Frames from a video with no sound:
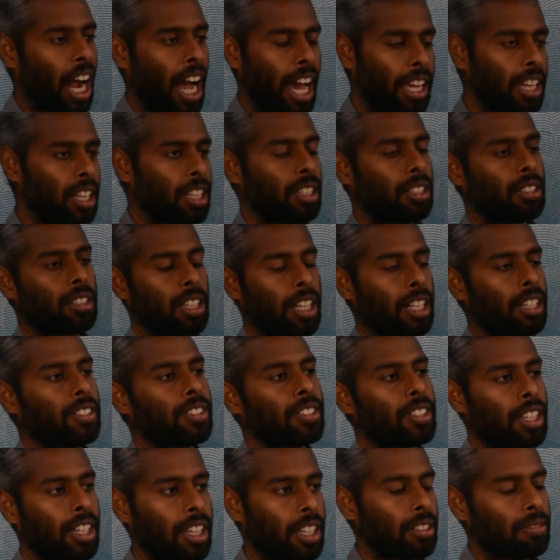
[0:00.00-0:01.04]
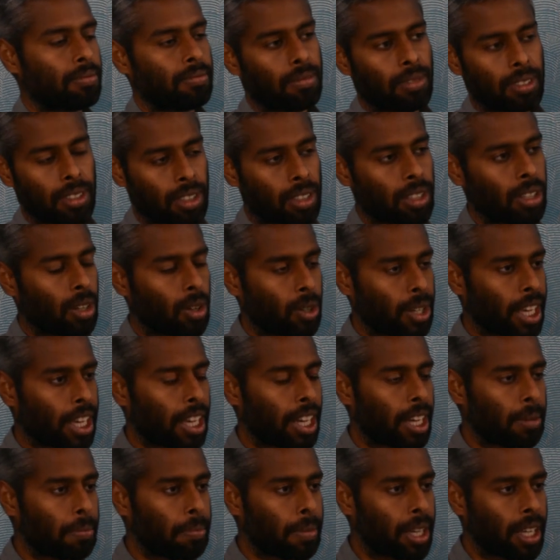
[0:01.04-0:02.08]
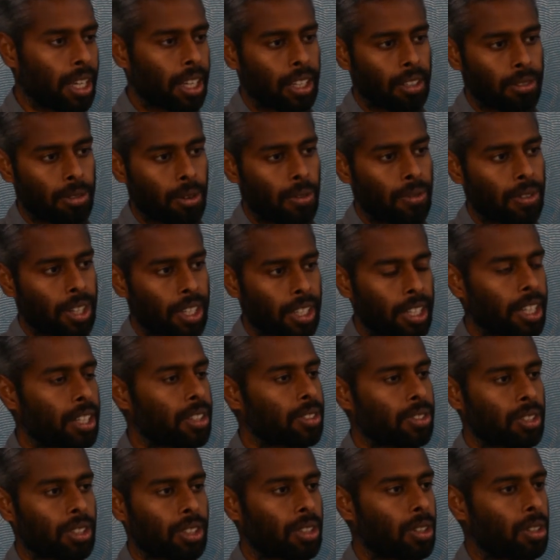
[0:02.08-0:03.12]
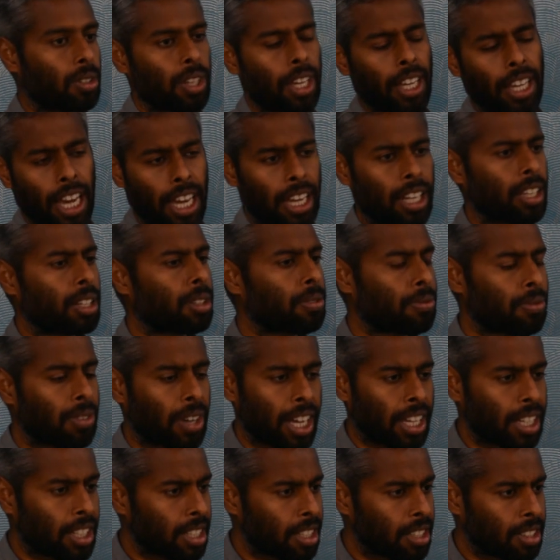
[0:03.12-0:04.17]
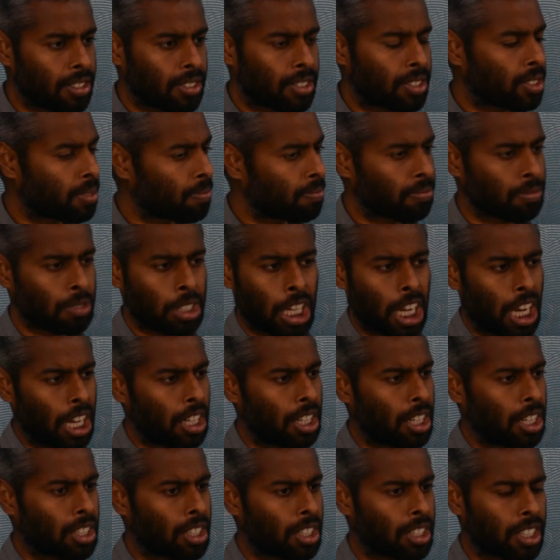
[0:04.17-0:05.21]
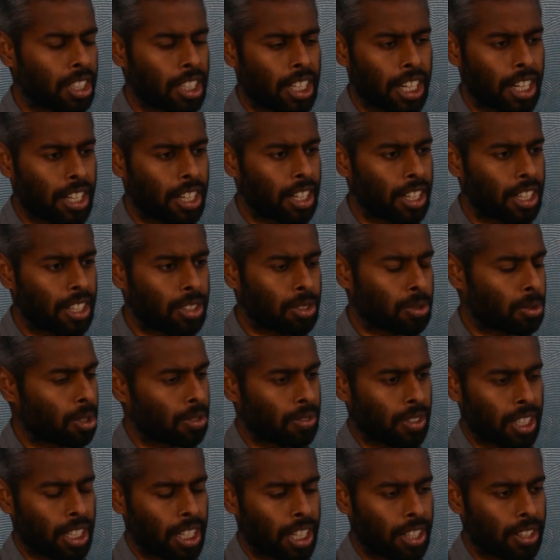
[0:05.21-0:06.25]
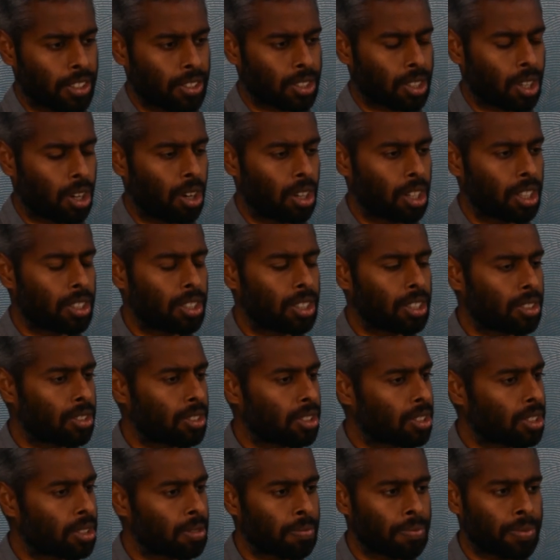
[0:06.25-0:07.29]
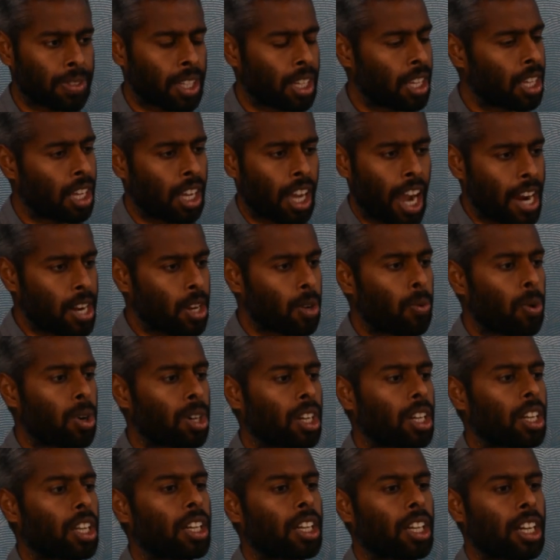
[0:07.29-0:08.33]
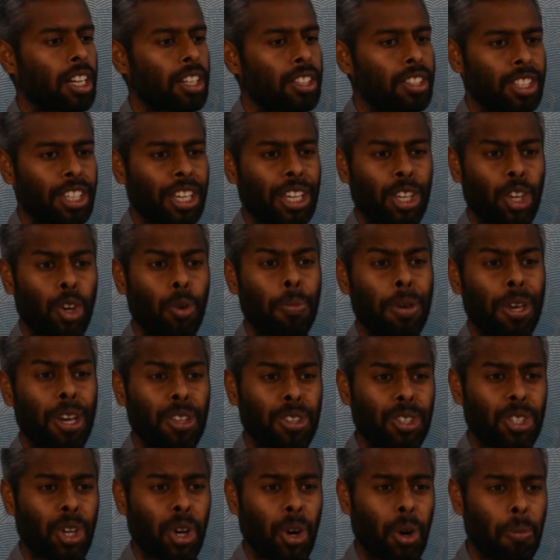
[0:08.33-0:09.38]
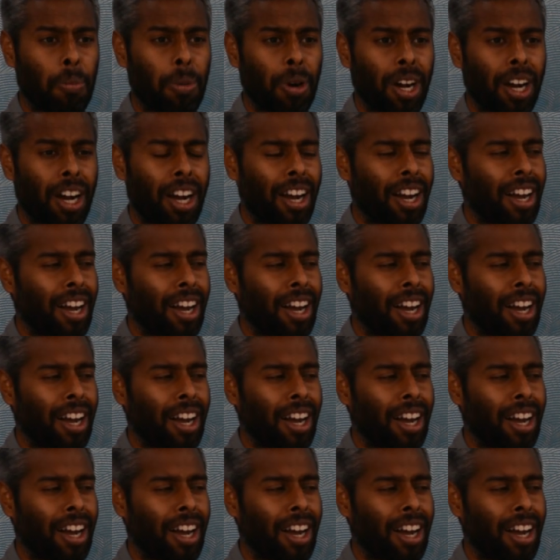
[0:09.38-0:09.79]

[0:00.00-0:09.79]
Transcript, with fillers: I learned, let's say, looking at me fifteen years ago, hey, I learned finance, I learned in Great Lakes, one of the greatest colleges. I don't want to learn anything, give me a job.